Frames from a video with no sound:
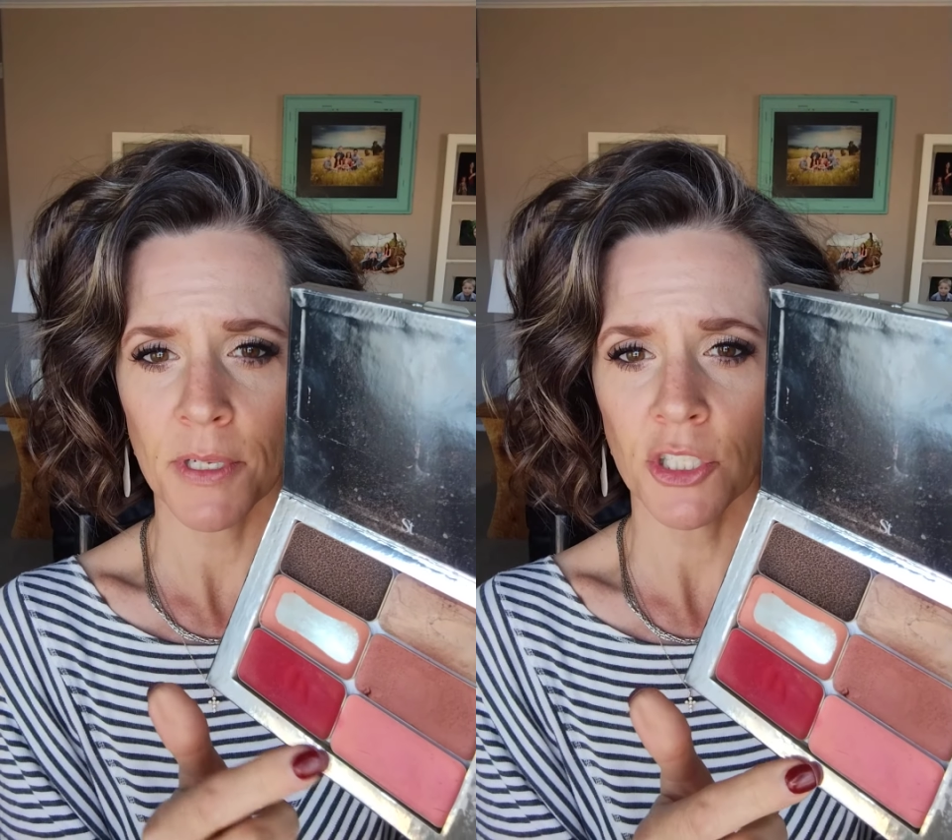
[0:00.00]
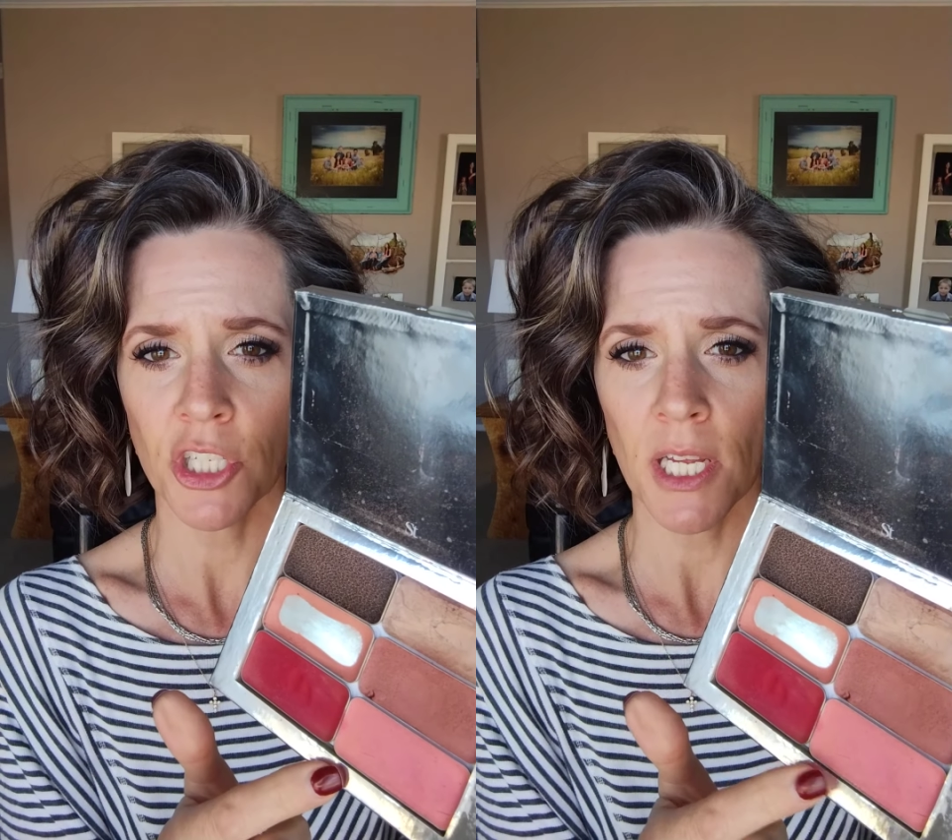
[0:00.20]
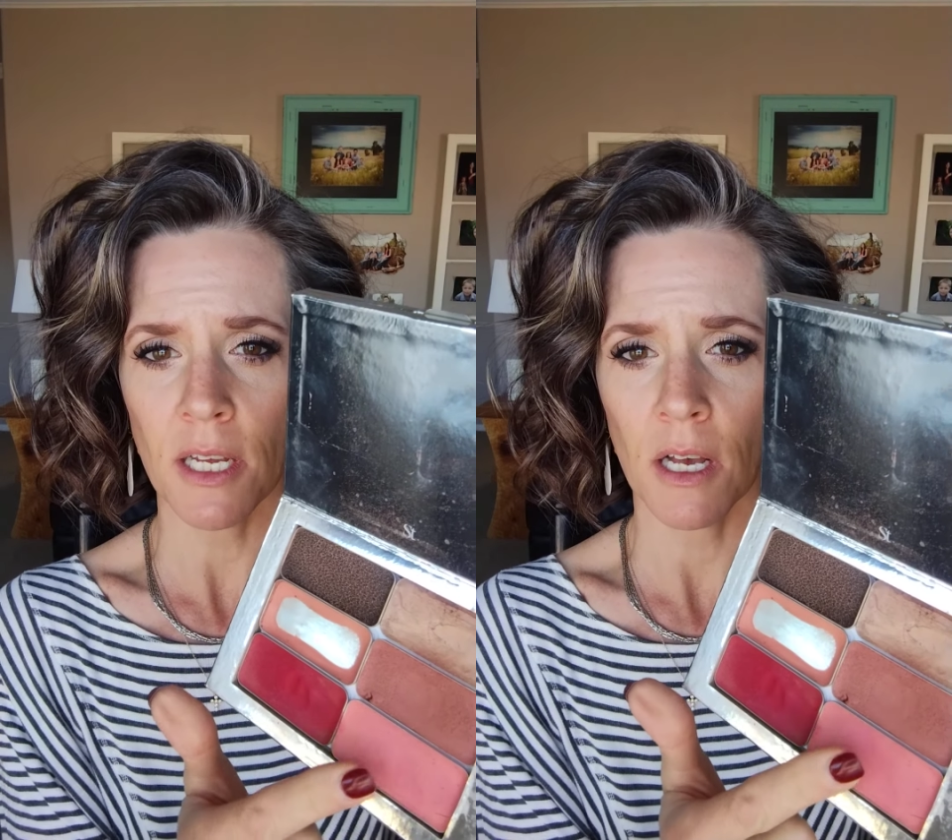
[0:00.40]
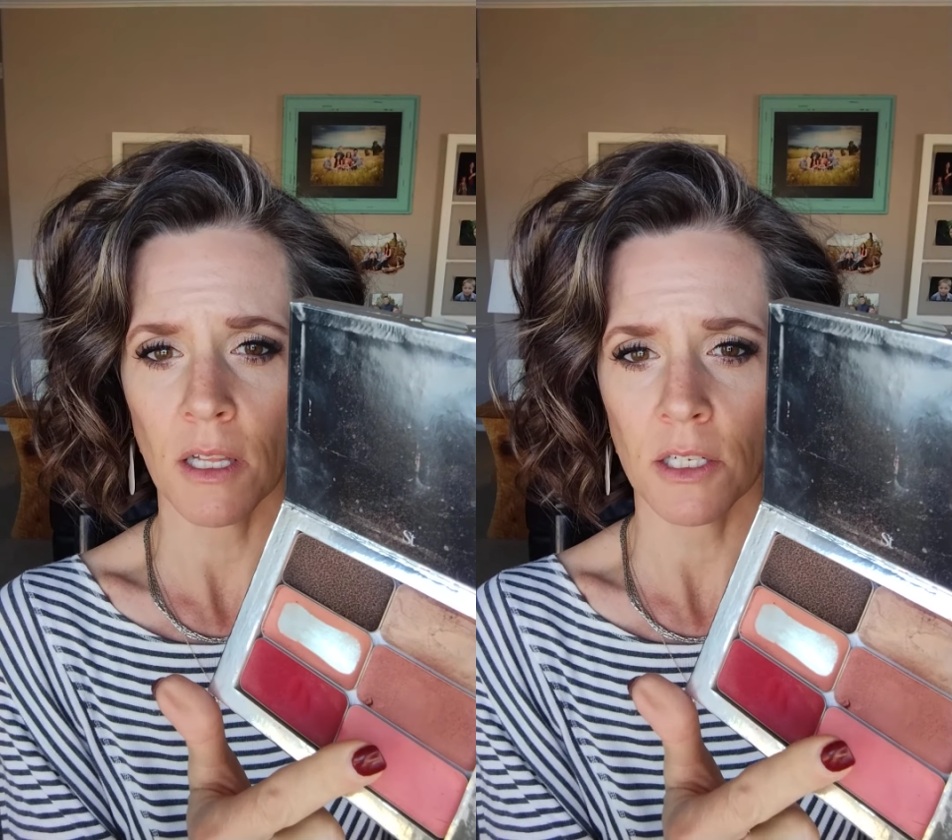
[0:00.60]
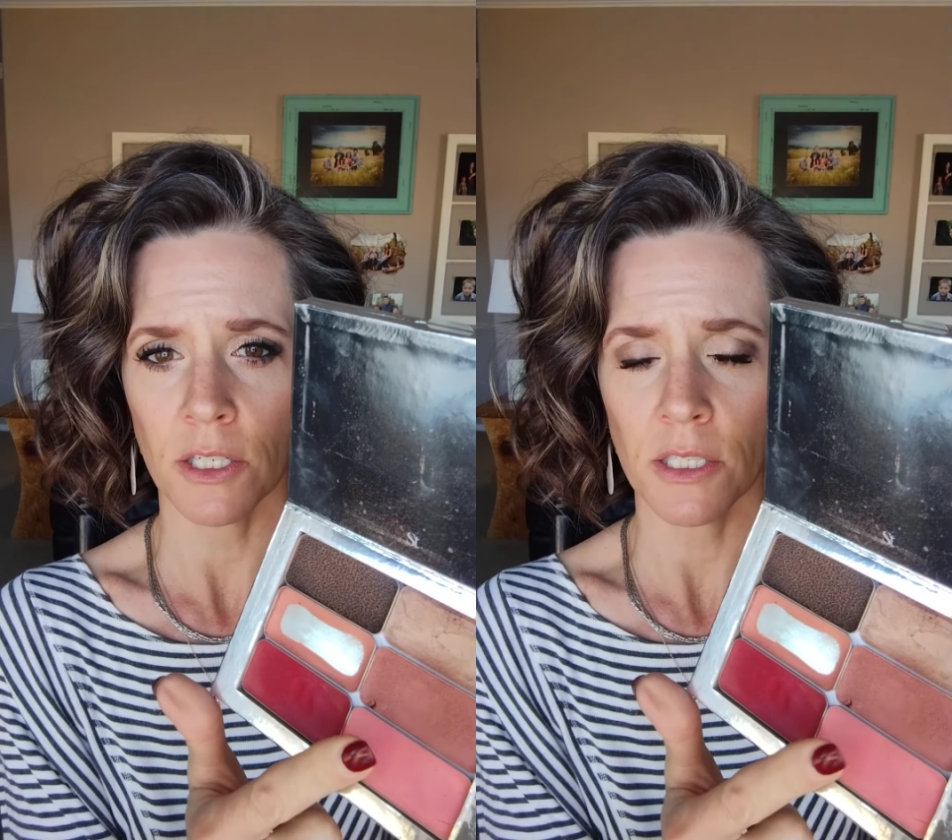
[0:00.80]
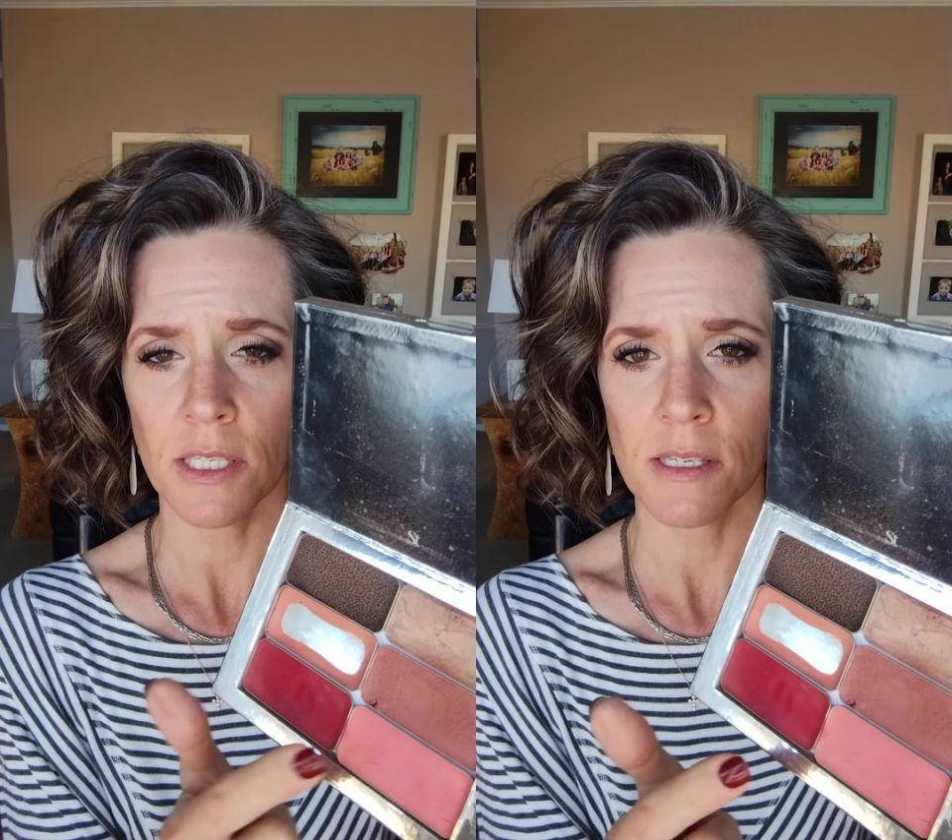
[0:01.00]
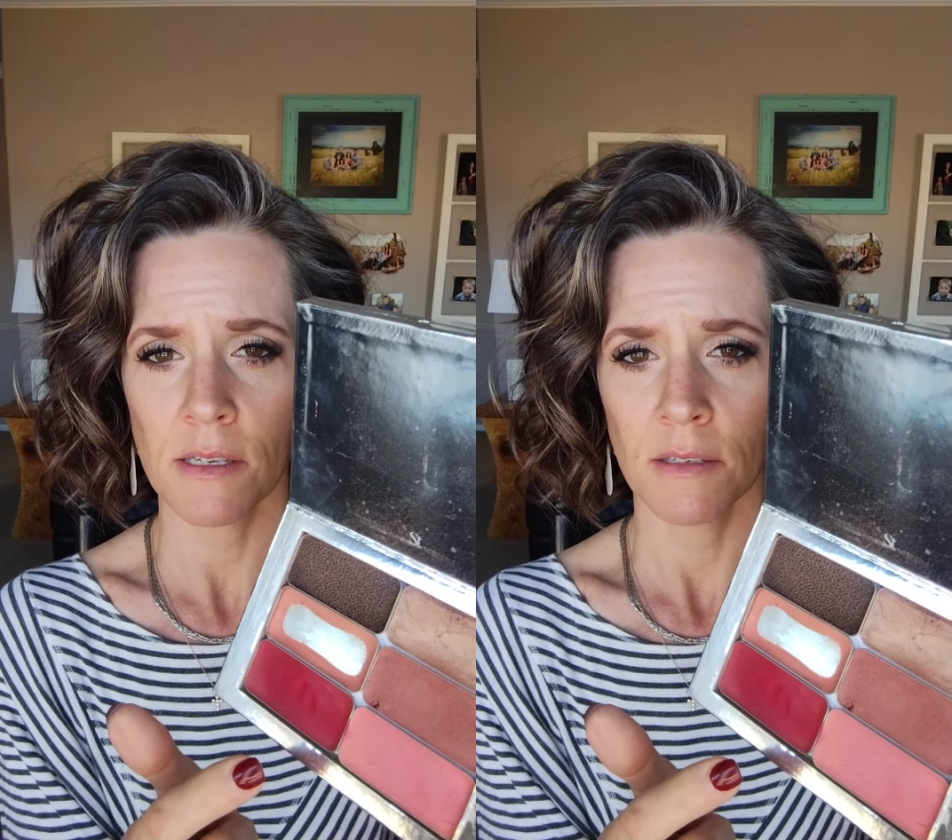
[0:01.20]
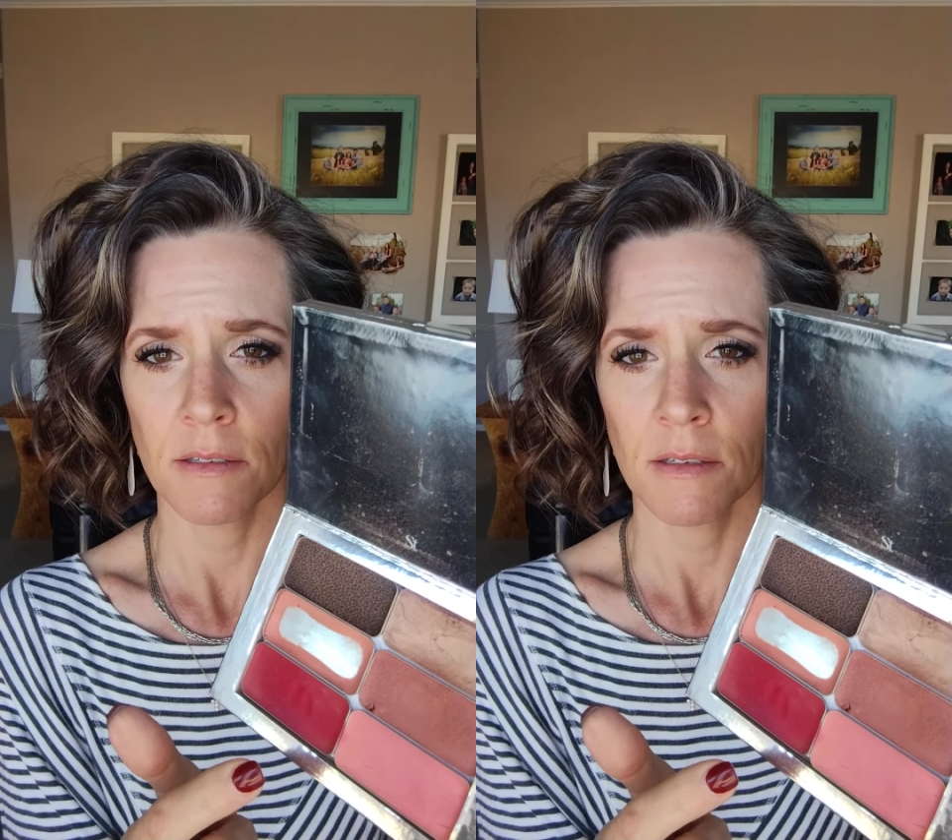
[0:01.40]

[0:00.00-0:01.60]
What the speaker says: and cheek colors.